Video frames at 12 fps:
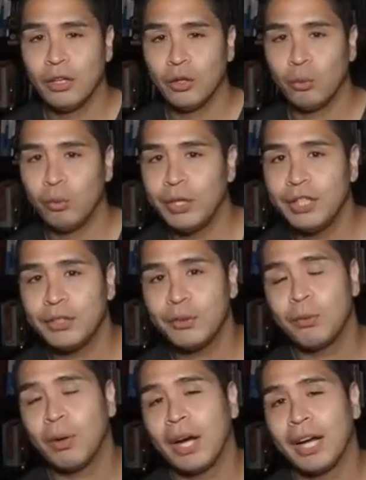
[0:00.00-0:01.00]
The
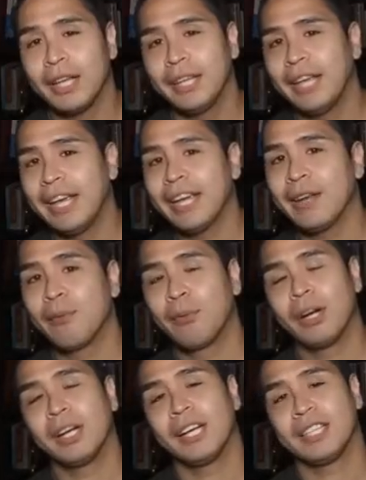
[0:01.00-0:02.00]
reason why they can
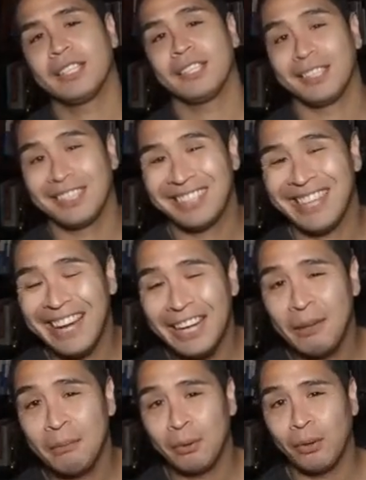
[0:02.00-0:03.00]
run a
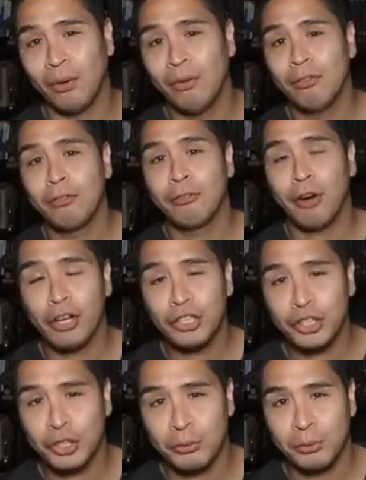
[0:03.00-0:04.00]
sustainable,
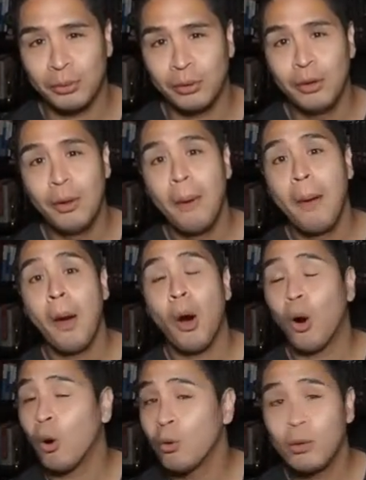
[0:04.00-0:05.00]
functional,
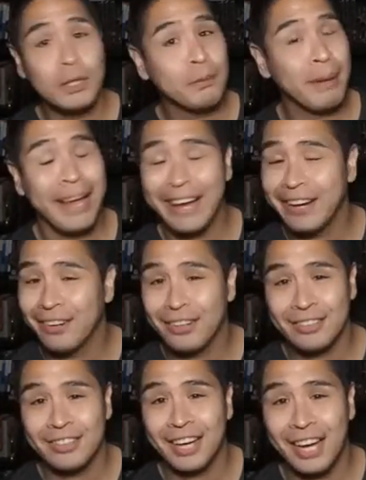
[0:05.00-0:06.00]
always pay
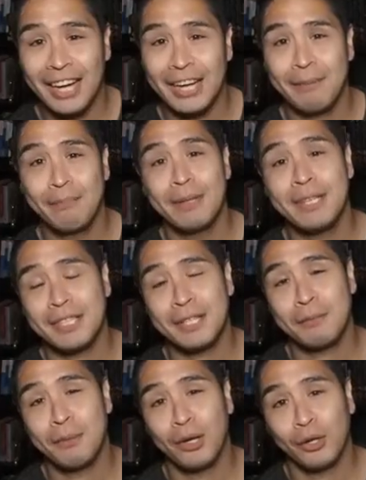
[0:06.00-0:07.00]
on time
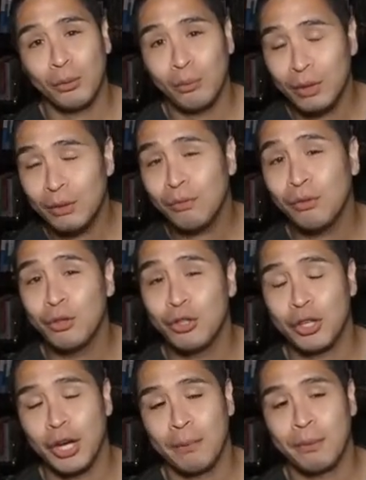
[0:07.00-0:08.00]
business model with
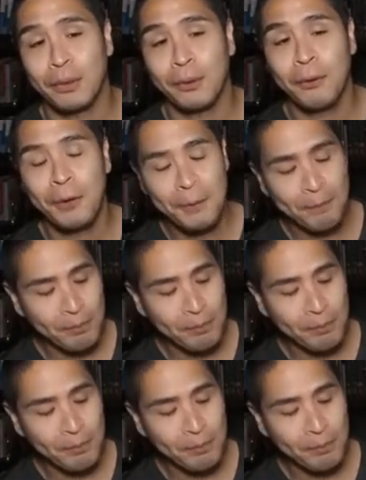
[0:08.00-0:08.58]
Future Ad Pro